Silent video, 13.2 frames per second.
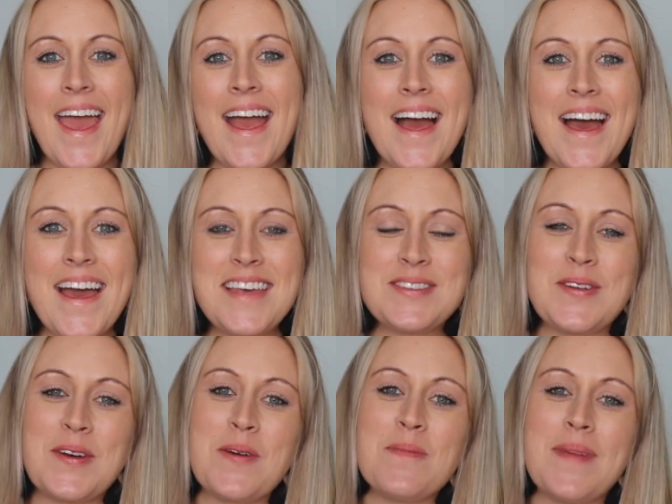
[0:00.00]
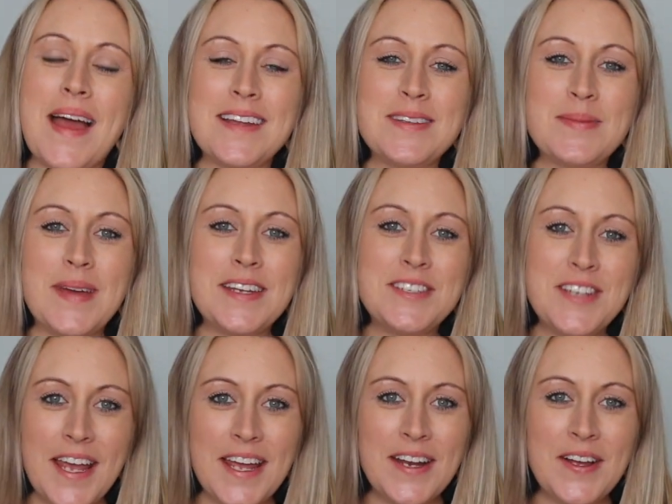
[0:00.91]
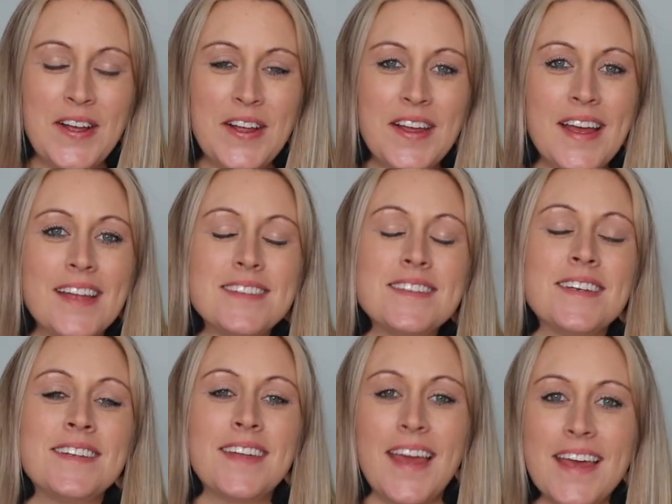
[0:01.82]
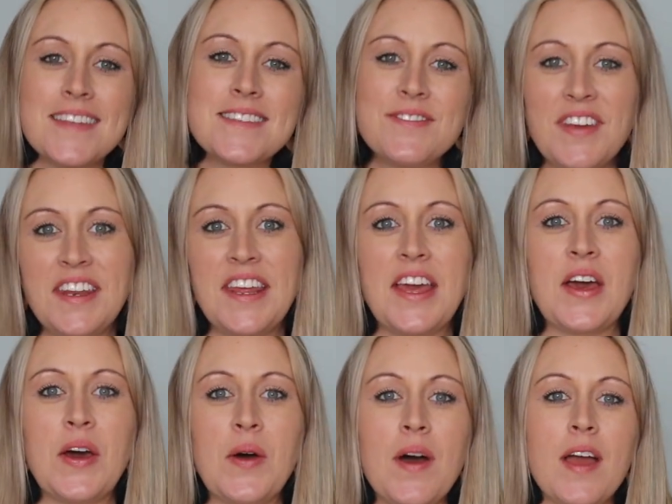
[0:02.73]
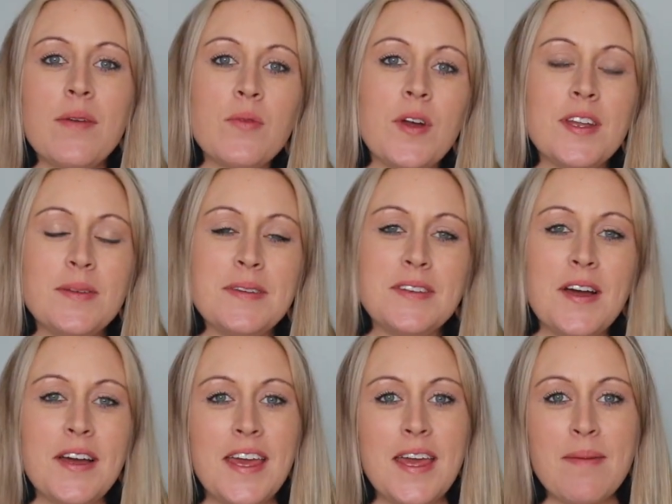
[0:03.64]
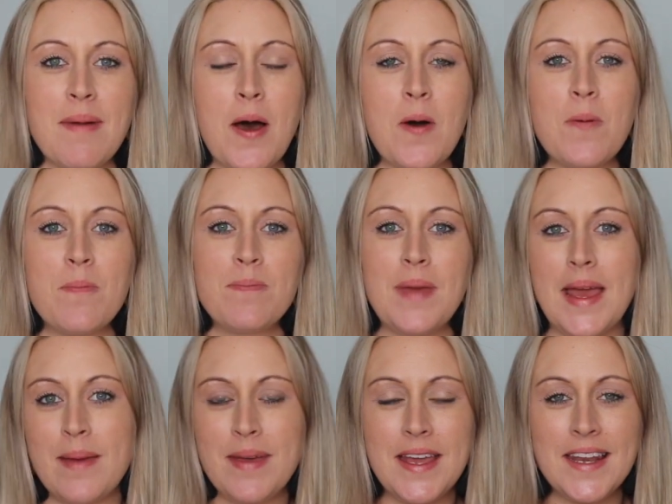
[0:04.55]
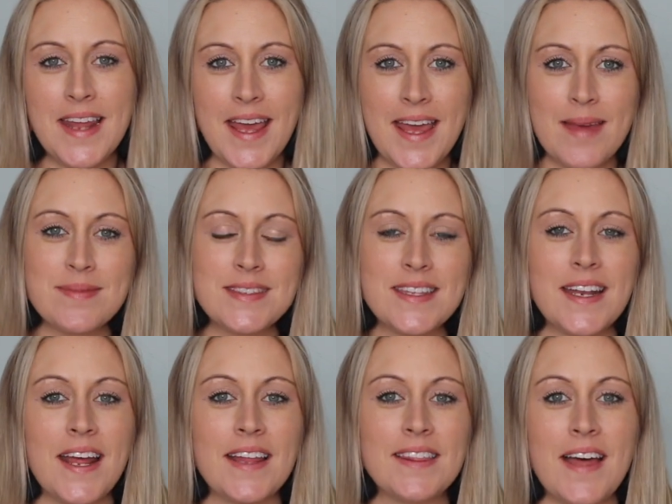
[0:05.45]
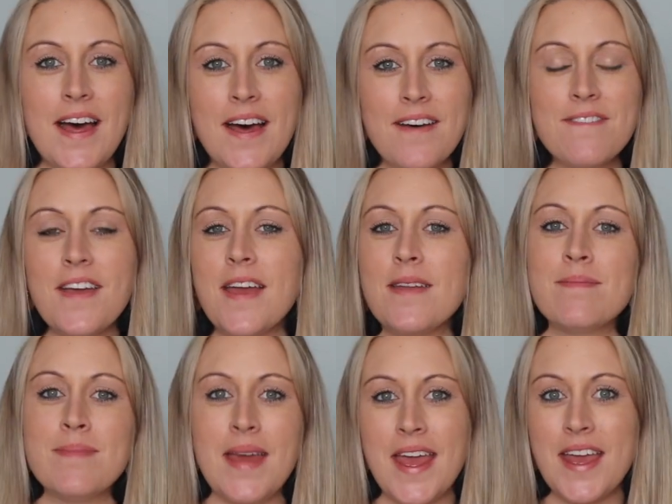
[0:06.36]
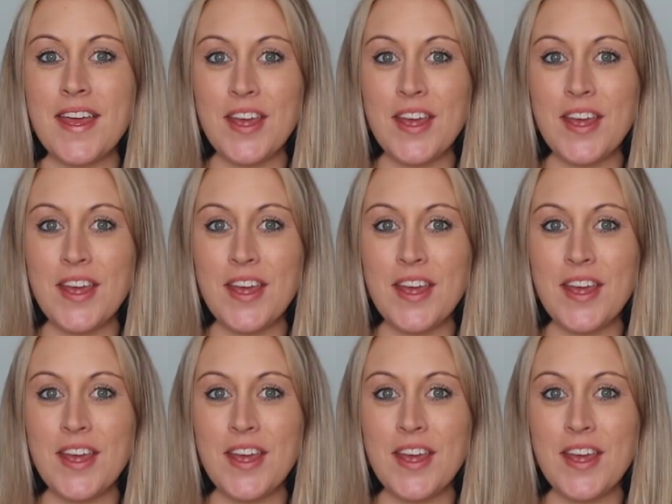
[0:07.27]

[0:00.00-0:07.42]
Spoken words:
Hey guys, welcome back to my channel. In today's video, I'm going to be talking about baby names that I love and may